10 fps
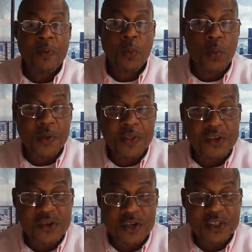what the
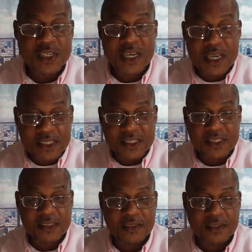church is
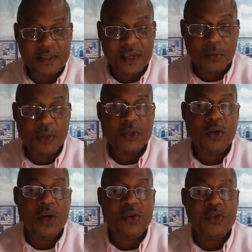and what
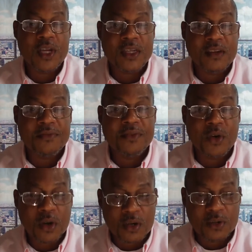God created it
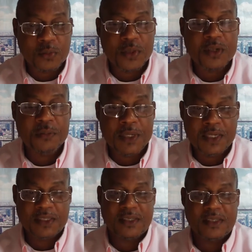for, what it
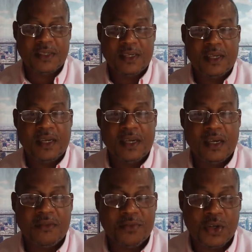means.
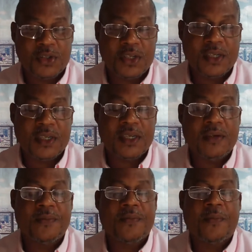
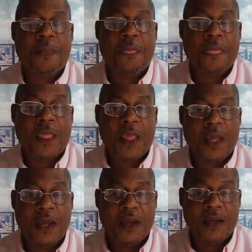Unfortunately,
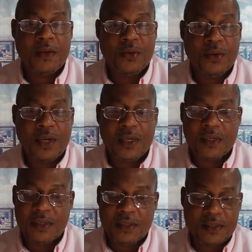you know, and
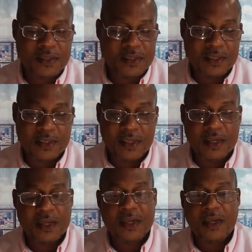listen,
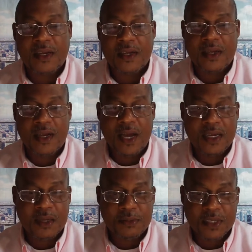I
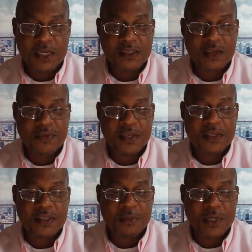keep saying stuff like
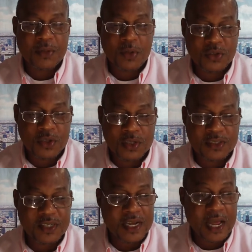this, but I want you to
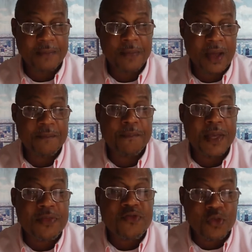understand I, I've
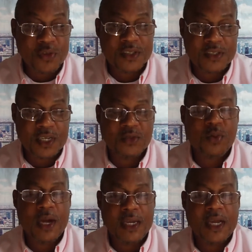been through this. That's
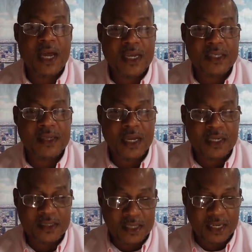why I, I, could, I
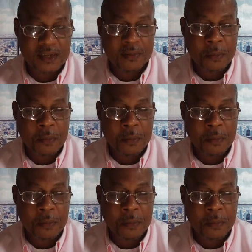could say it